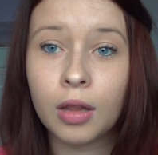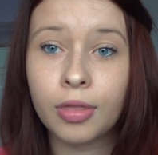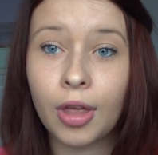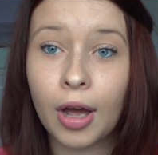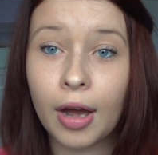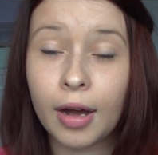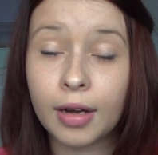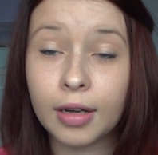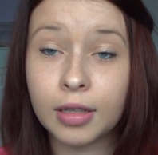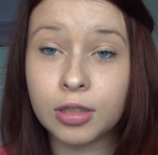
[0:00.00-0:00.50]

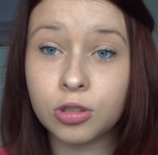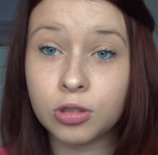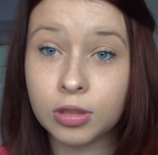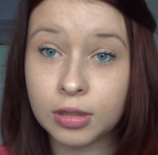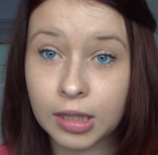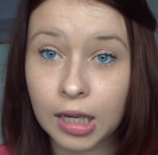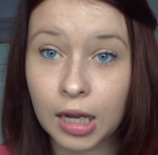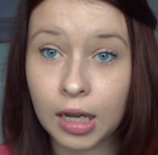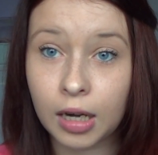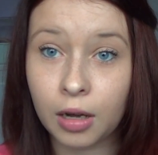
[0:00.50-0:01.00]
that are just
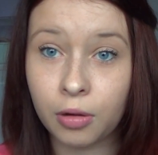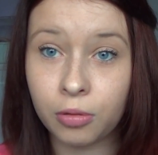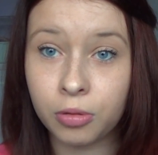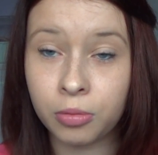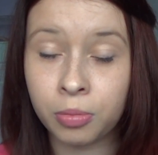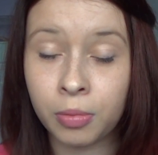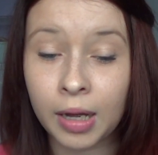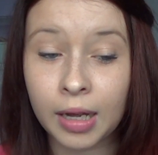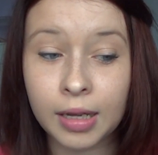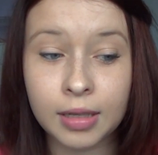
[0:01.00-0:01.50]
starting out
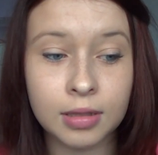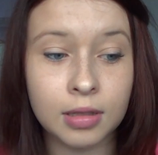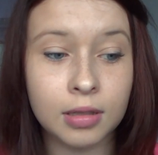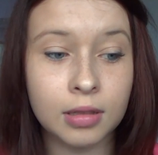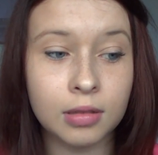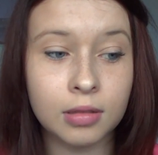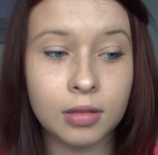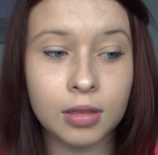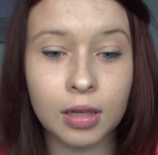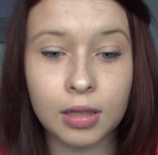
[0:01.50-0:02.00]
with mice
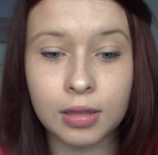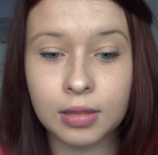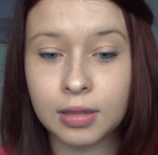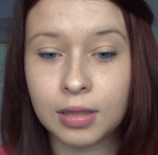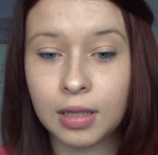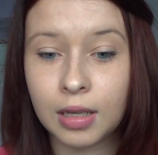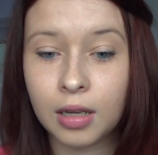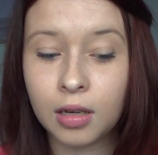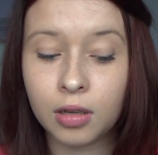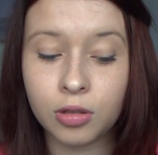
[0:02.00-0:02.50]
and are
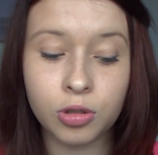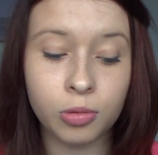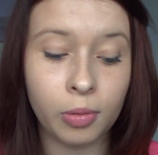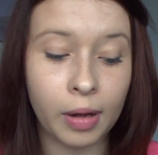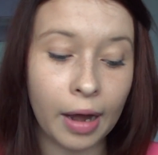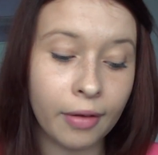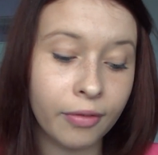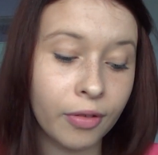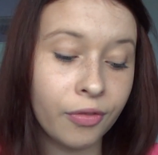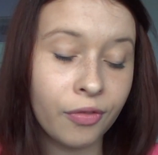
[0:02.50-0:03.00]
saying, do
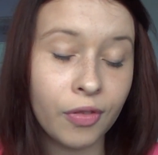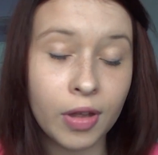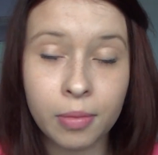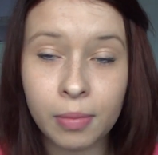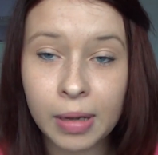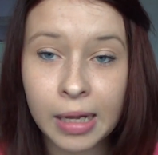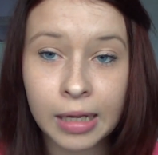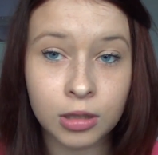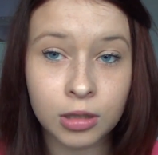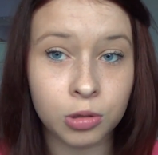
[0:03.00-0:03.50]
I have a
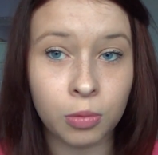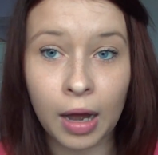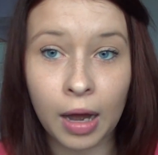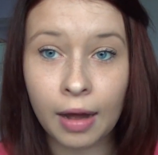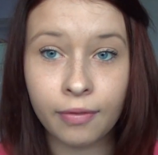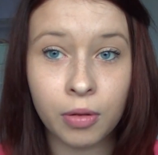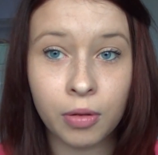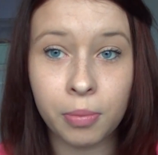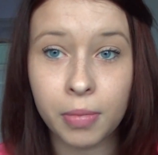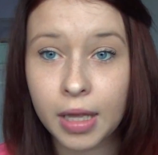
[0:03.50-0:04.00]
female, do I
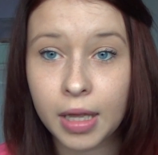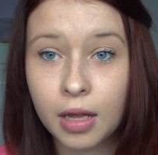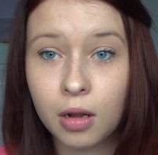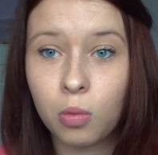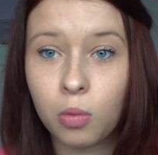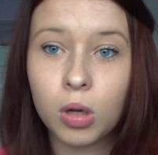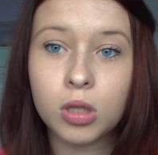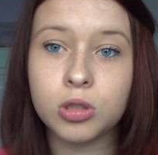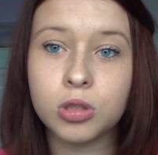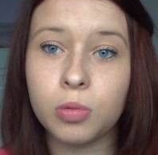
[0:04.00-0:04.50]
have a
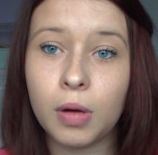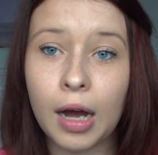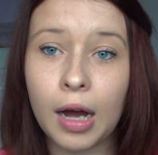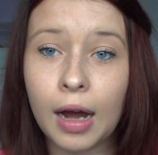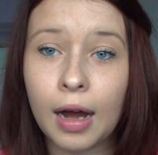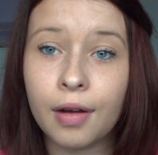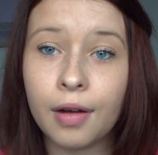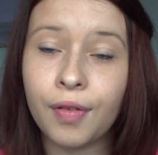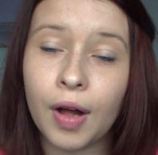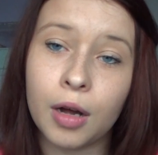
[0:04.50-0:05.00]
male, what do I
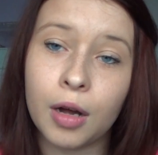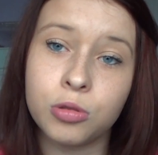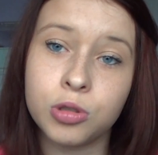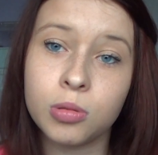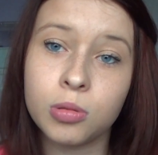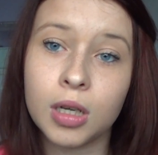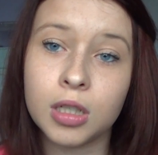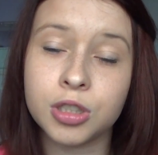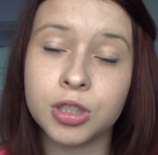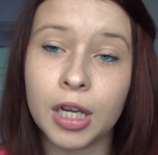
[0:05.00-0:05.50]
have, how
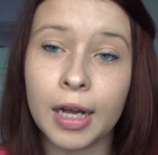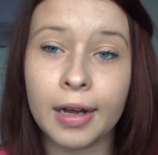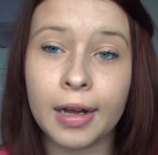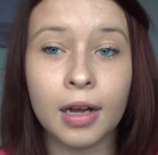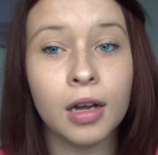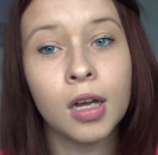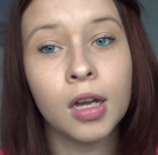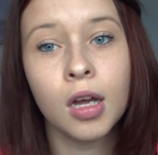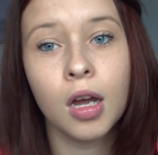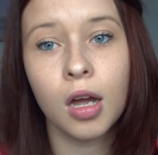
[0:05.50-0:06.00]
do I
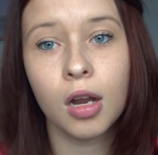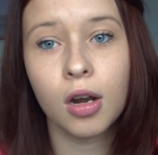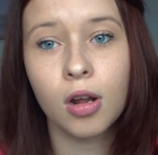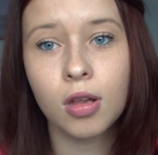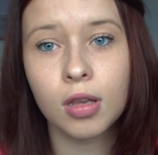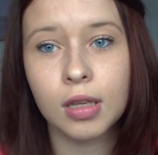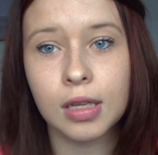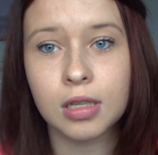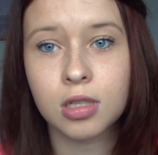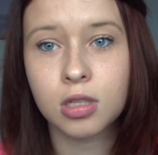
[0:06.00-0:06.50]
check, and
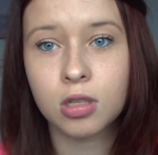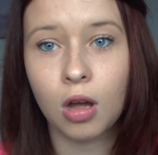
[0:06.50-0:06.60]
all this.